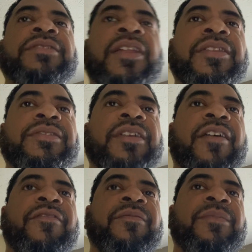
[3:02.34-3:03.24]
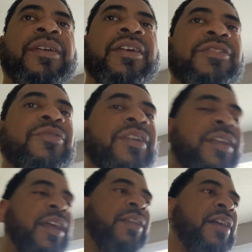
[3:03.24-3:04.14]
other stuff, because you
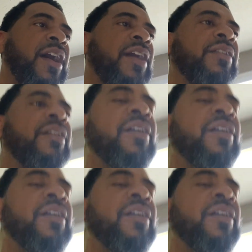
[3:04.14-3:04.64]
cannot